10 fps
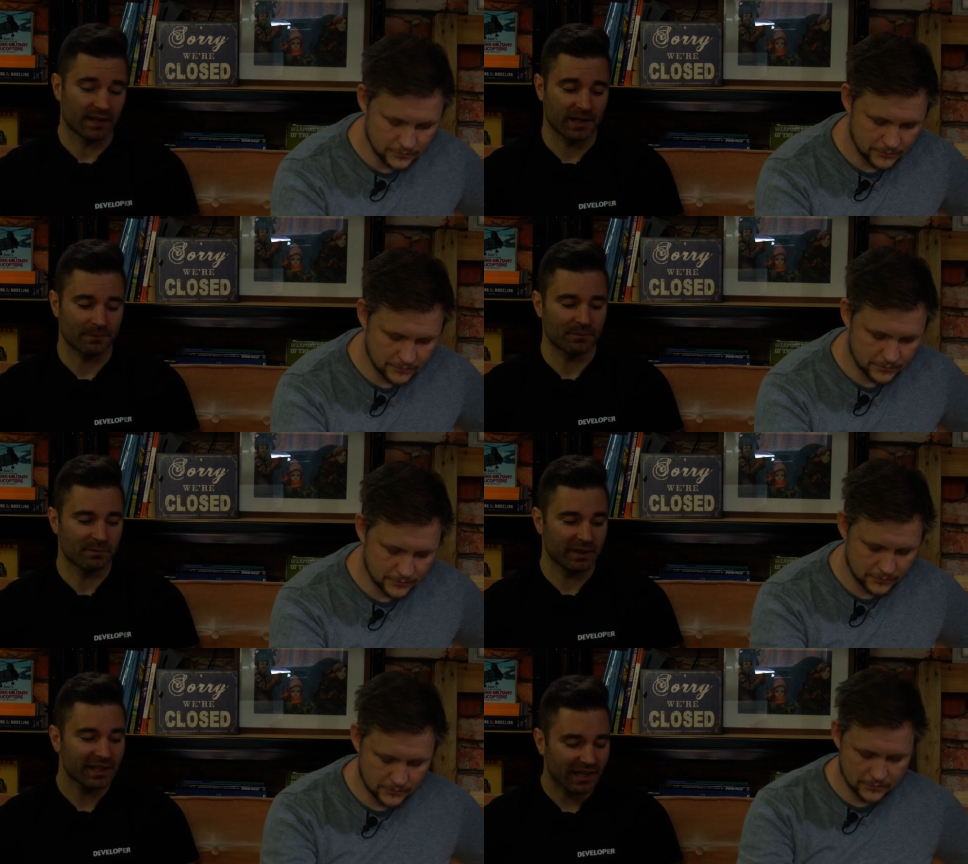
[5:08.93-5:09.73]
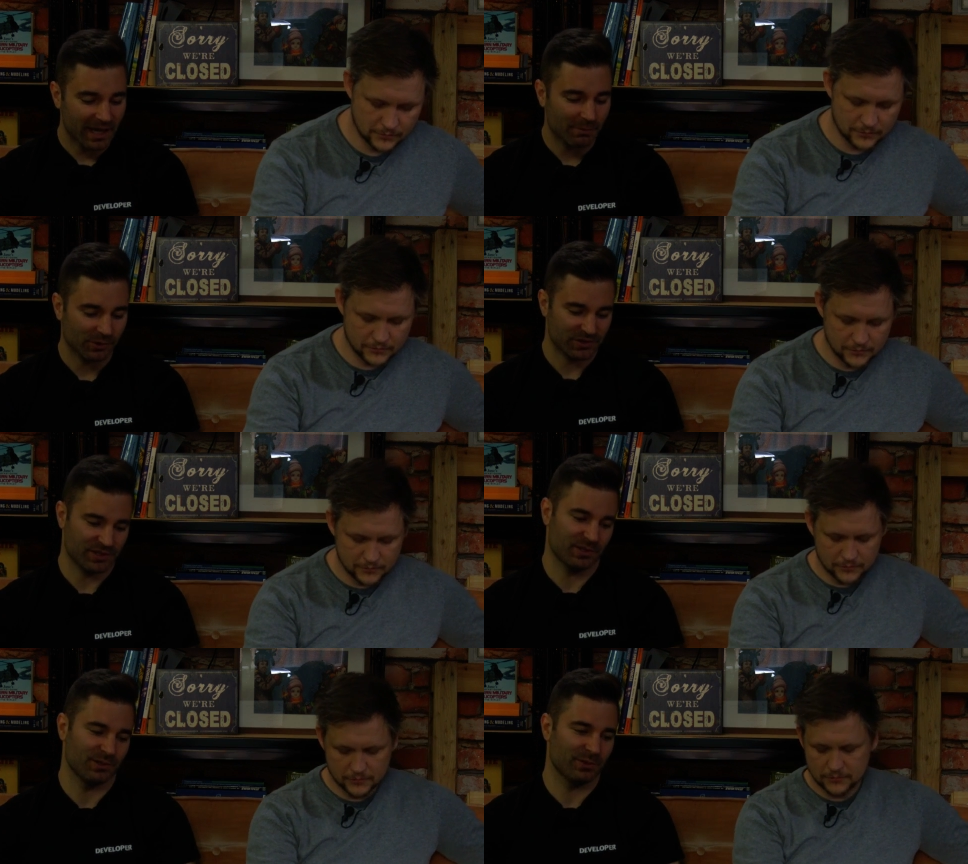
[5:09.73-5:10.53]
Speaker 1: um, being able
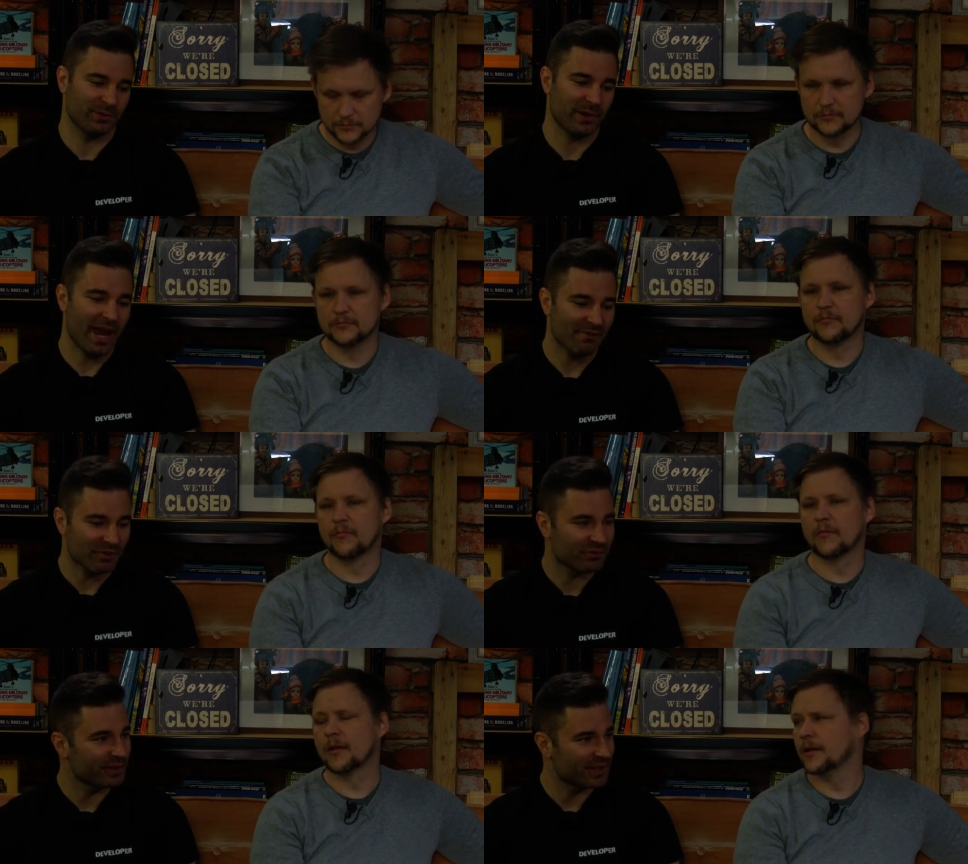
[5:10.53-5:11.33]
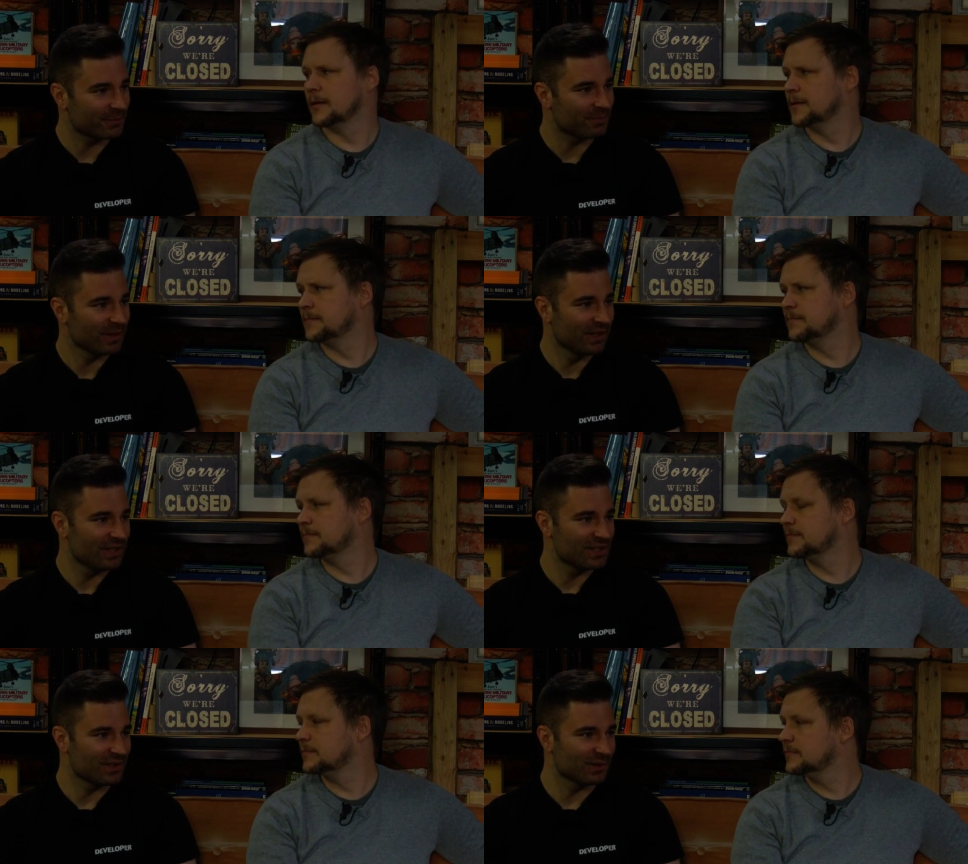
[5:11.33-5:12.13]
to have the freedom
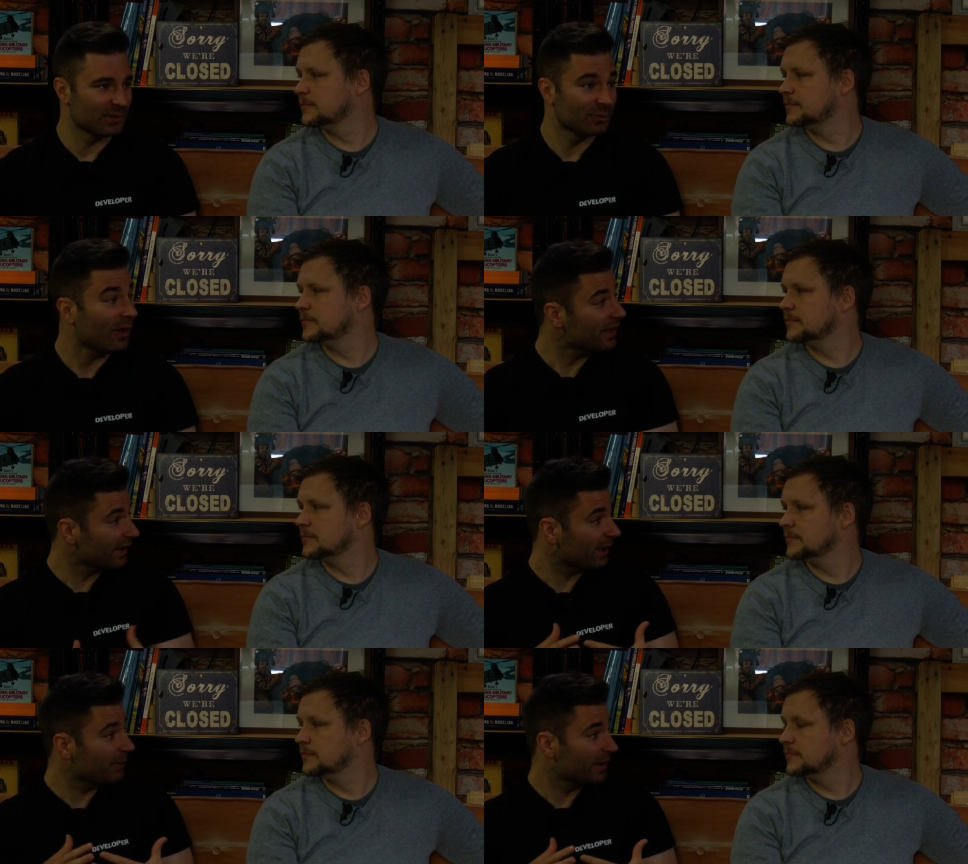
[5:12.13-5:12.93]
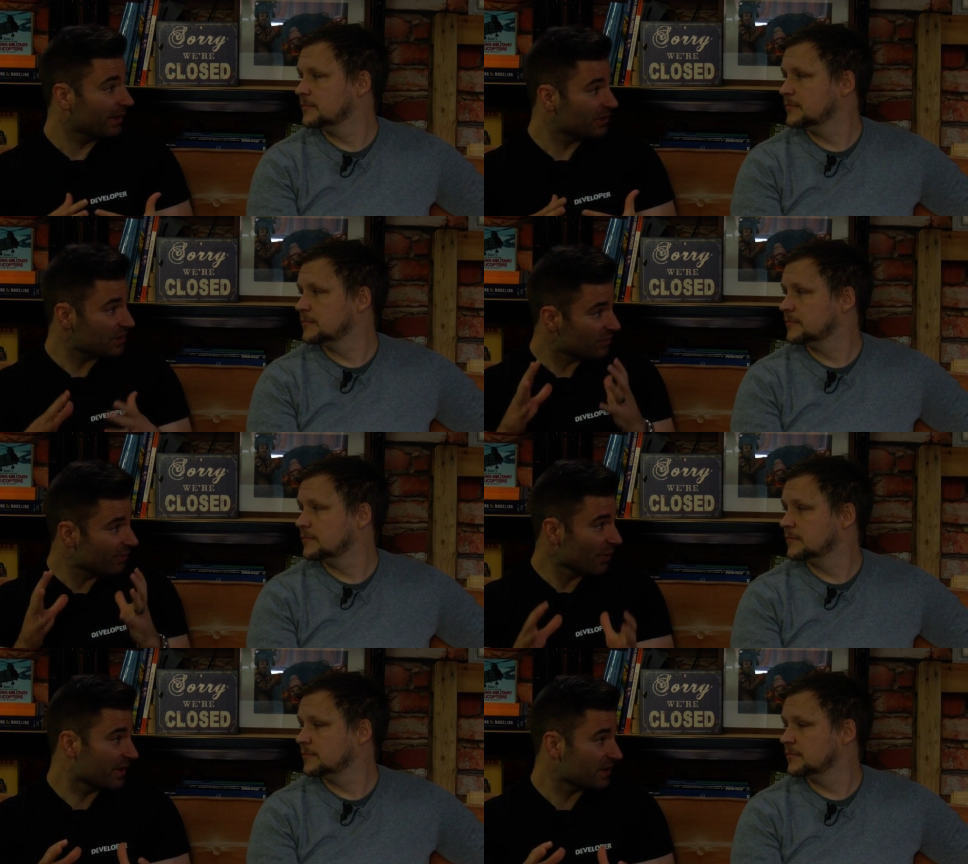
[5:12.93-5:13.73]
to one, like we could just
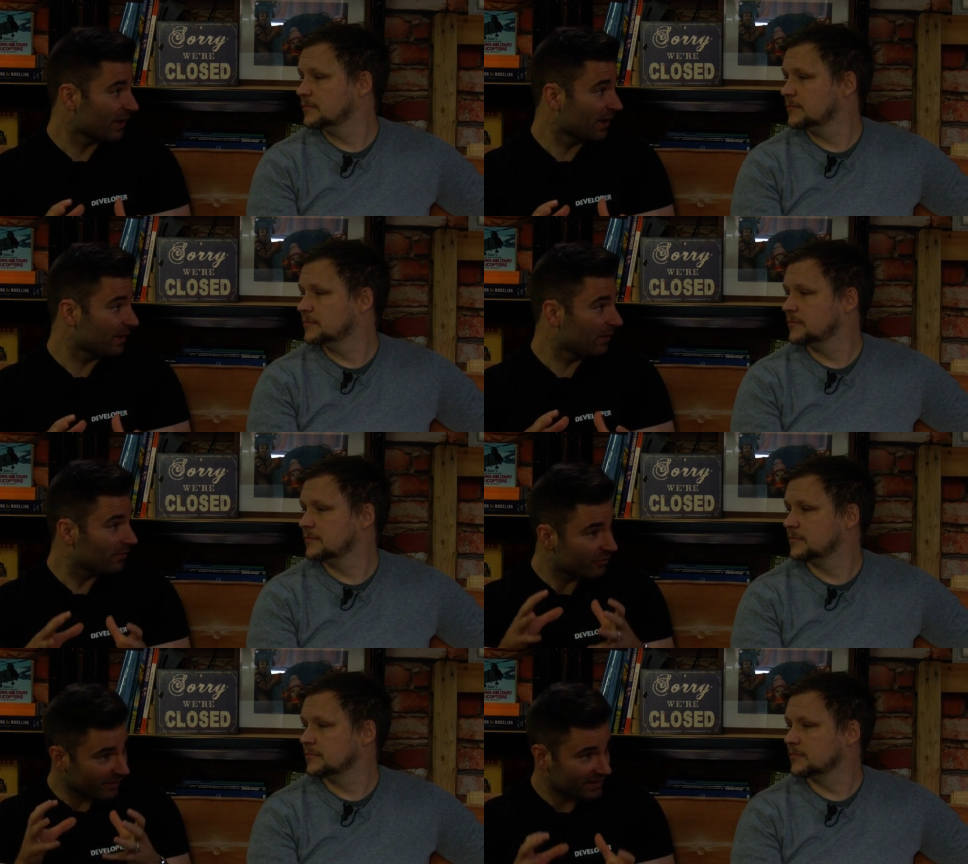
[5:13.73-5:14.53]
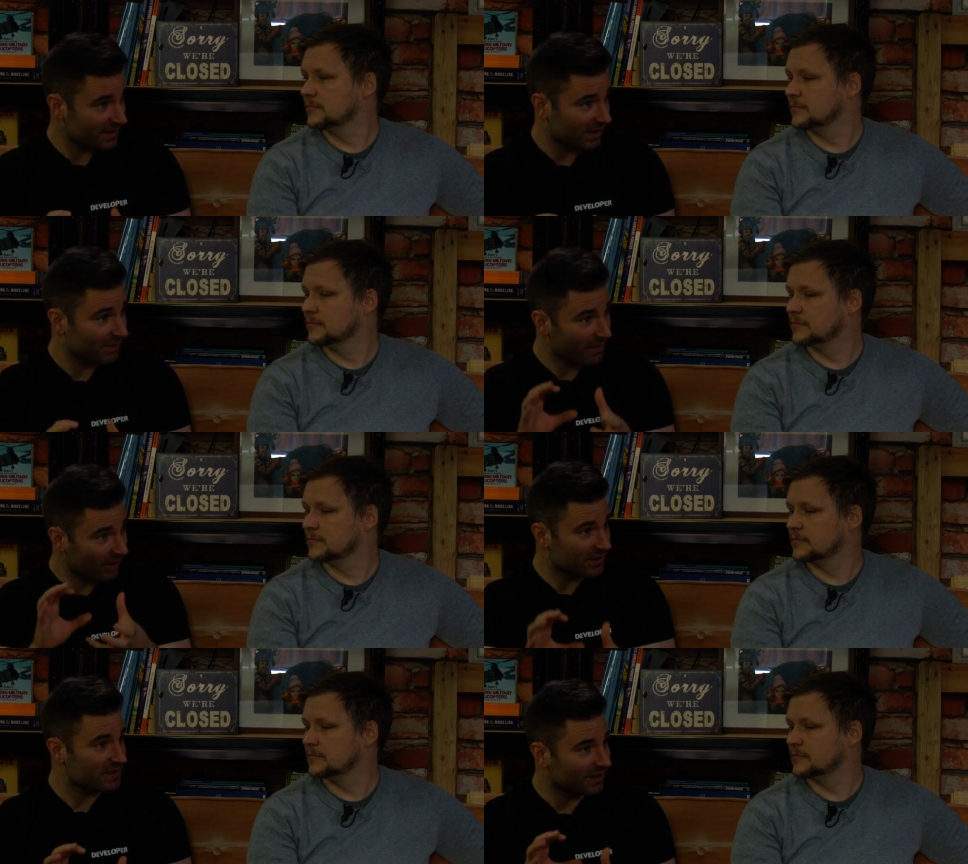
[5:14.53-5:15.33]
focus on fixing and
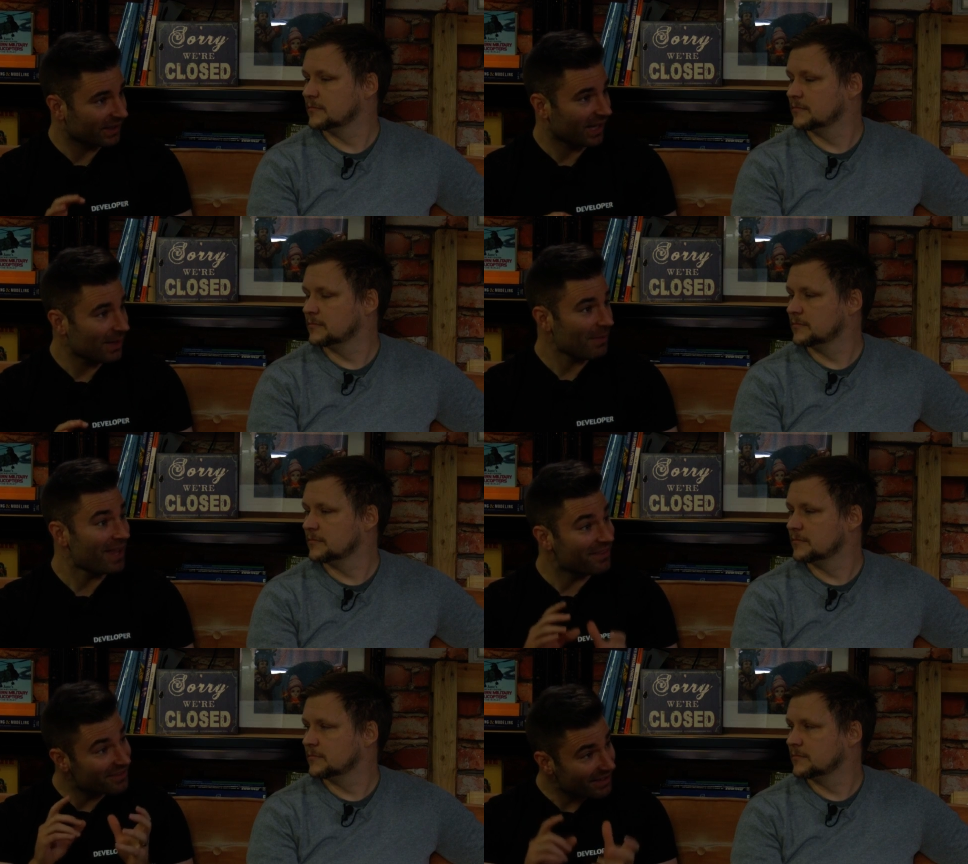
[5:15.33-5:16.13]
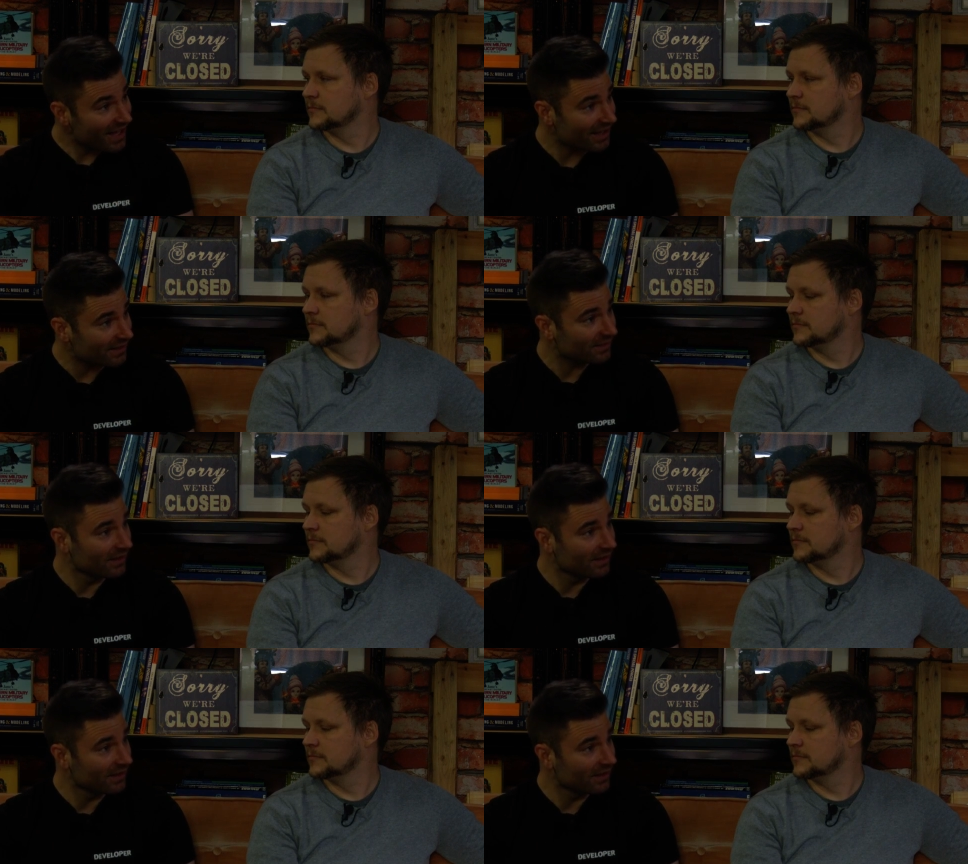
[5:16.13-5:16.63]
balancing the game, and then